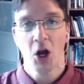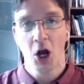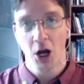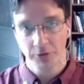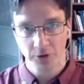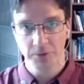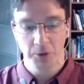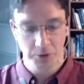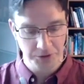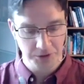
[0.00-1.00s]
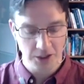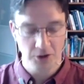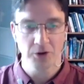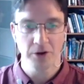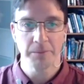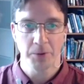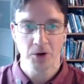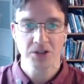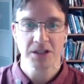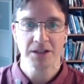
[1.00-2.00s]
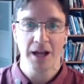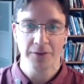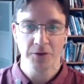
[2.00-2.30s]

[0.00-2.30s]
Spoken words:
offered both here in person at